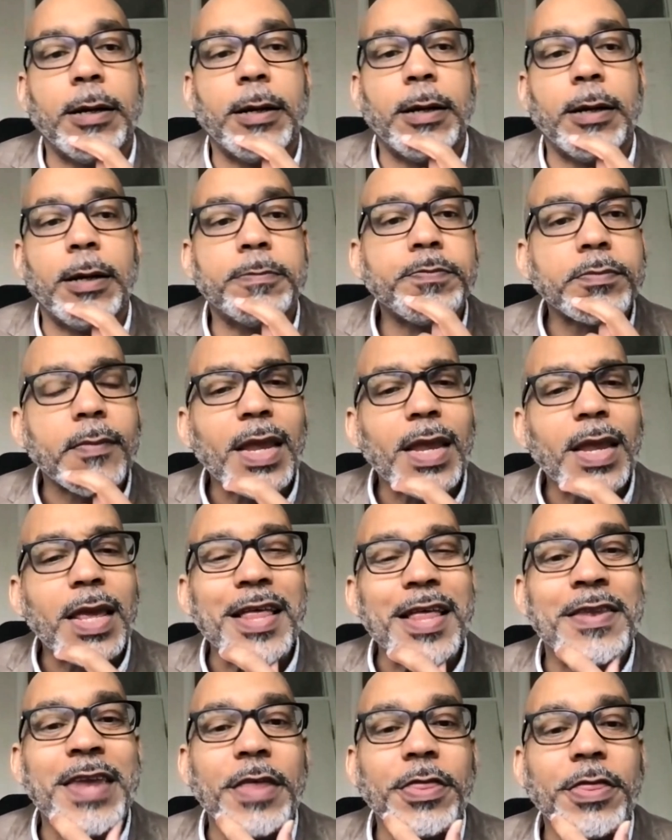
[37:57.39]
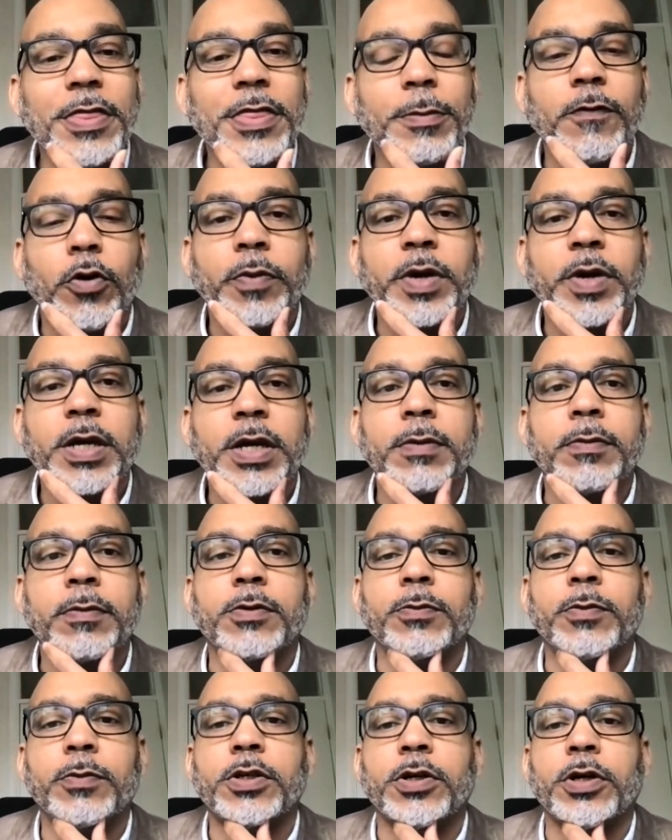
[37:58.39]
Netha, before
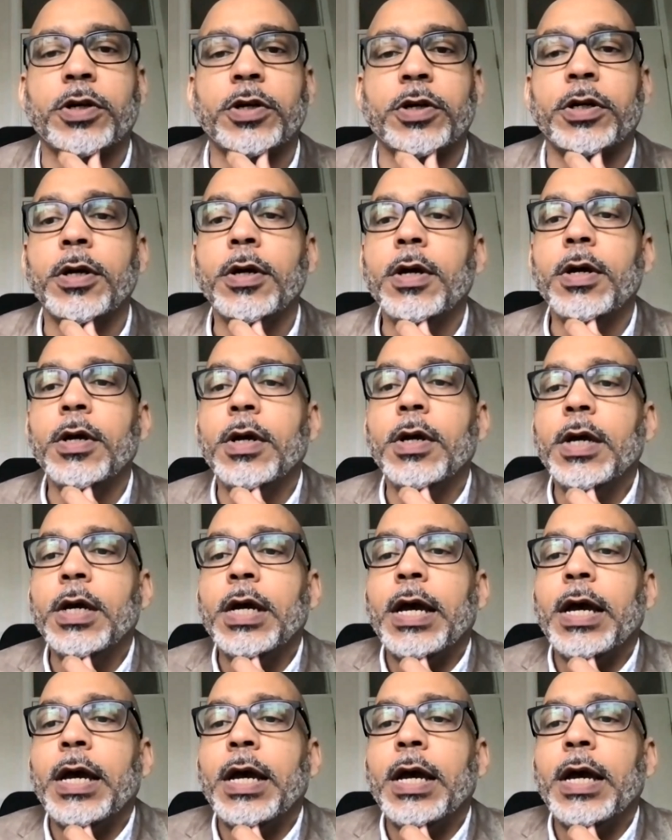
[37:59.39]
we return.